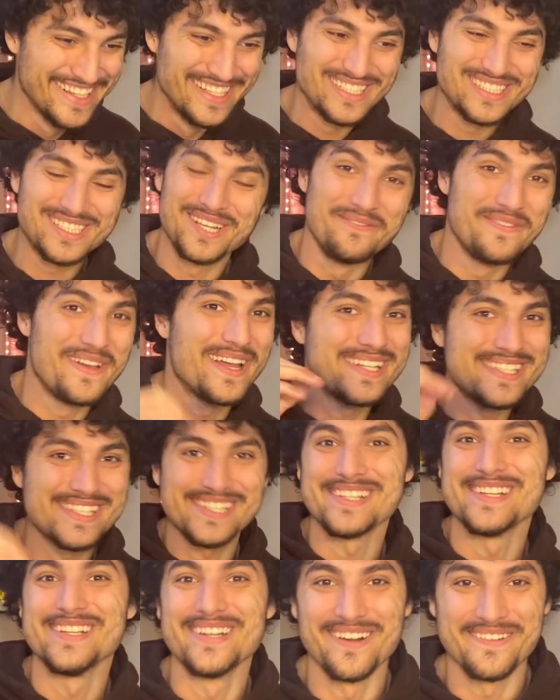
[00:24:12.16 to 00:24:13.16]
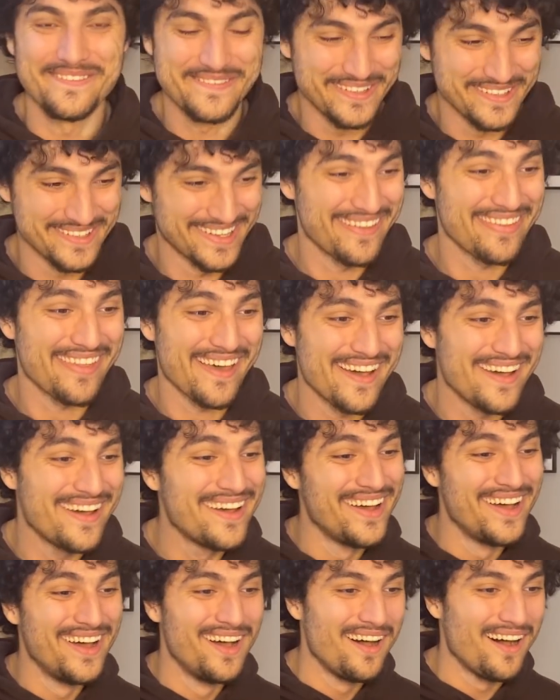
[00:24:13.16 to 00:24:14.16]
So make sure you don't feel like that.
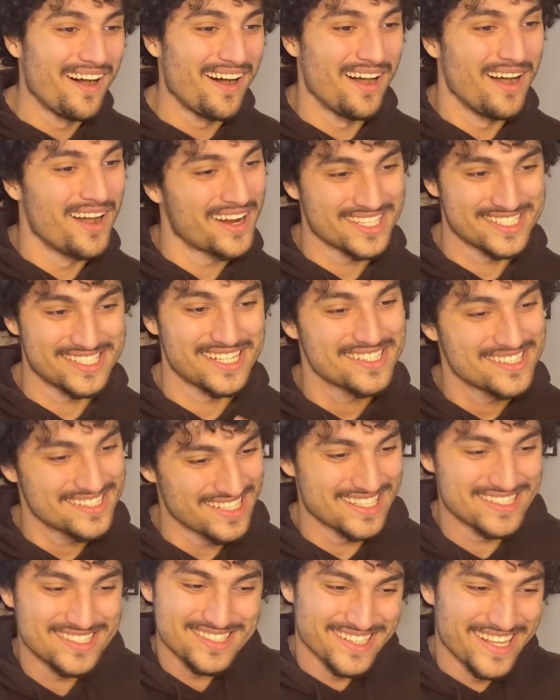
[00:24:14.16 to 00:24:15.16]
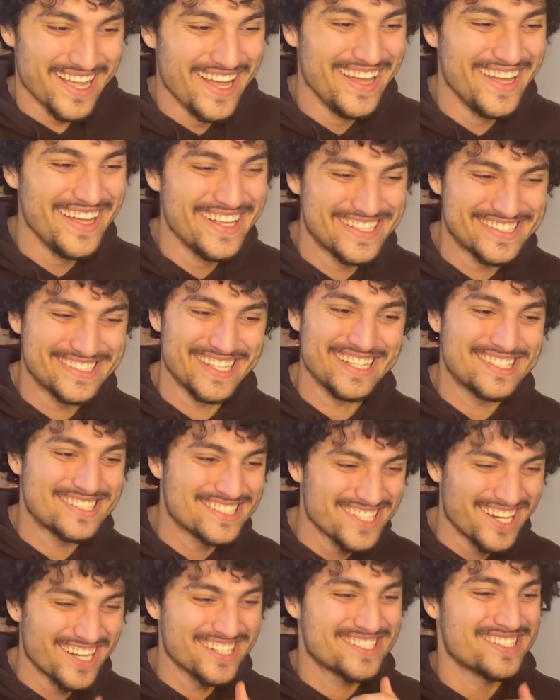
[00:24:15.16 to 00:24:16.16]
Because it
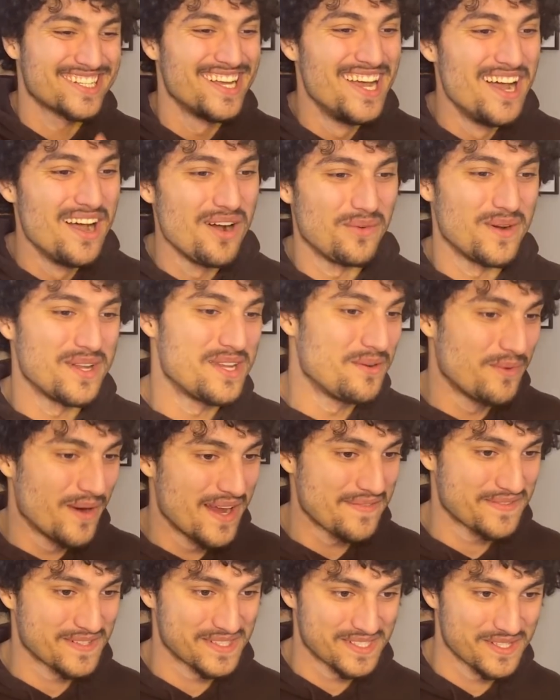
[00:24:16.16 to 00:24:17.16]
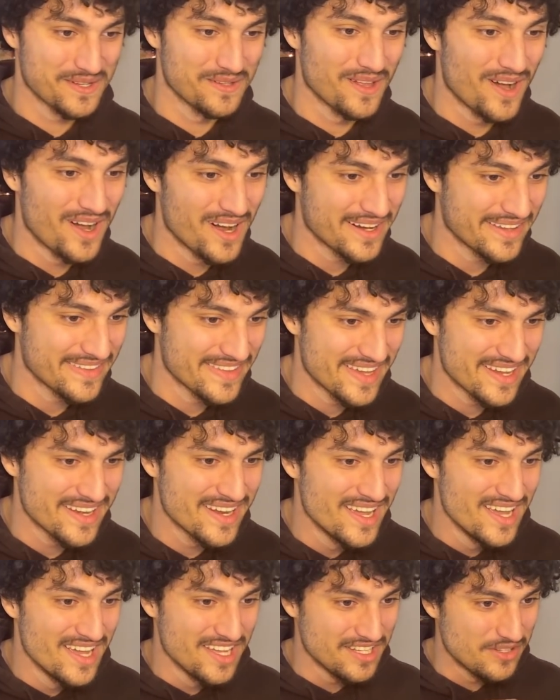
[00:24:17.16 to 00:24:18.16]
sucks when you wait for so long and then
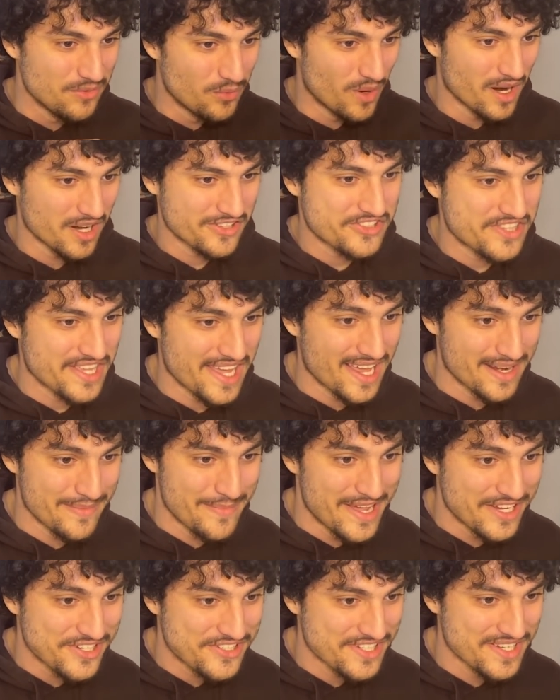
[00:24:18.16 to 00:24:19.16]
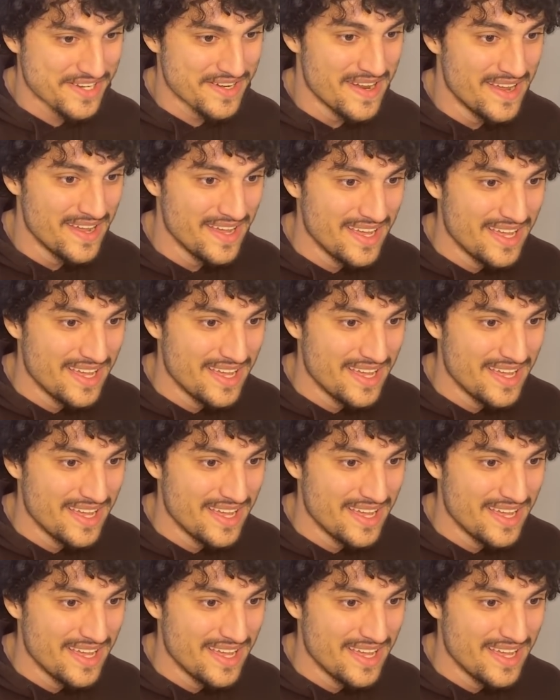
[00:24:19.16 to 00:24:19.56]
you watch the animation